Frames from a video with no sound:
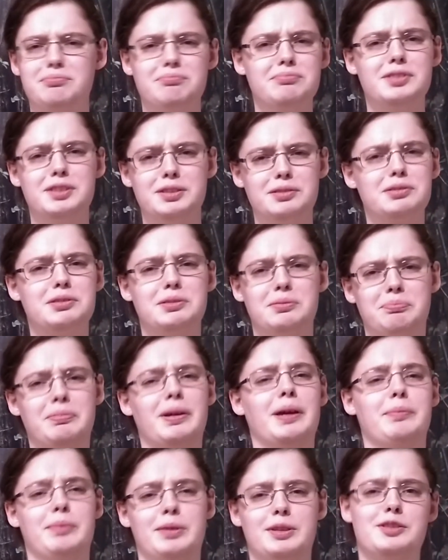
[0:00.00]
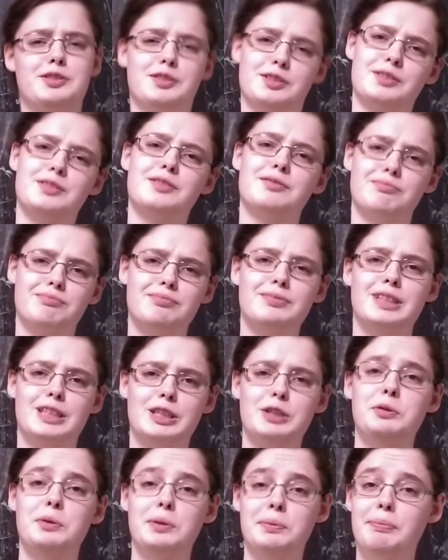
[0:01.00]
you should maybe just
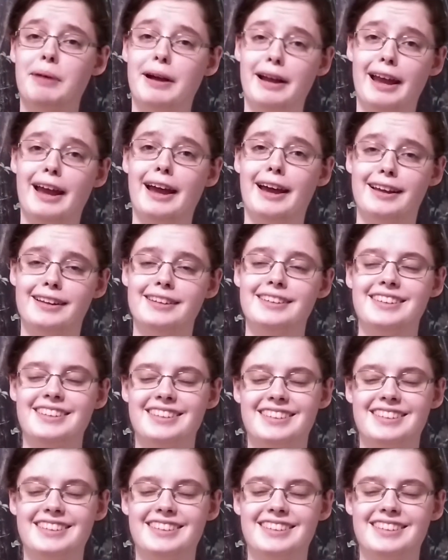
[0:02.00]
do it by hand.